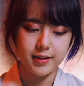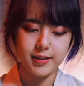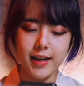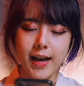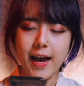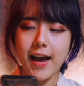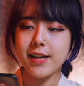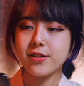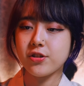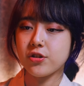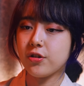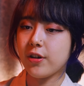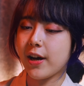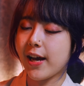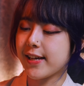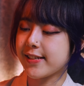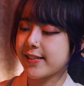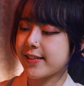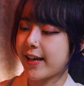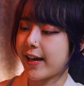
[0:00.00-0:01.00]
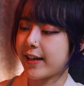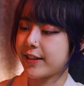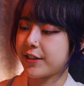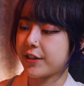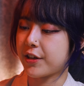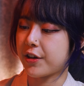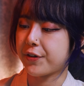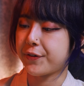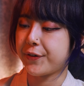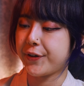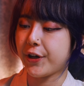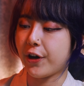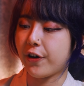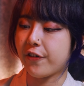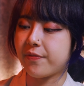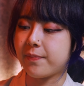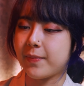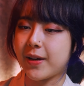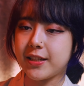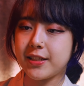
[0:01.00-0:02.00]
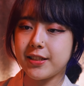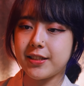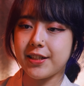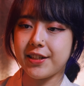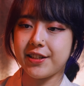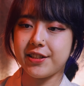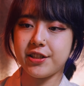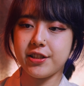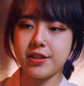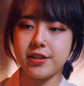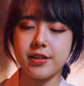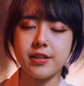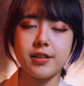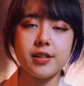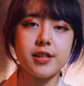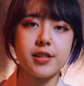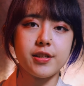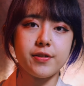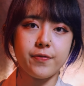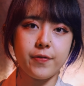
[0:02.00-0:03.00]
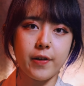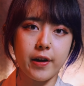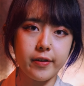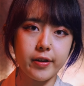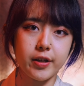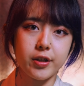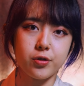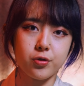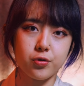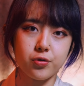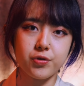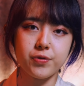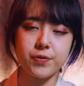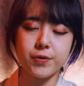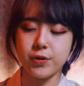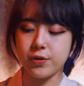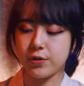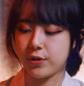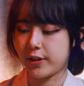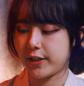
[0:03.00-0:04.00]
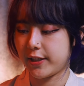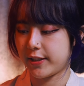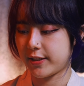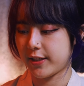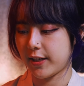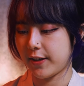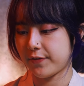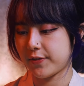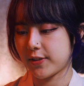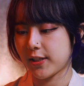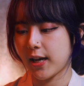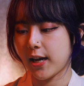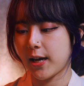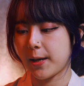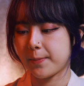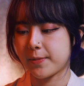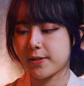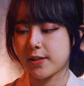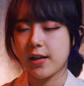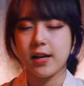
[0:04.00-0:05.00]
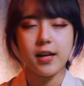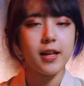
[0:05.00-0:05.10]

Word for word: The SOS category of meditation is very useful in tough times,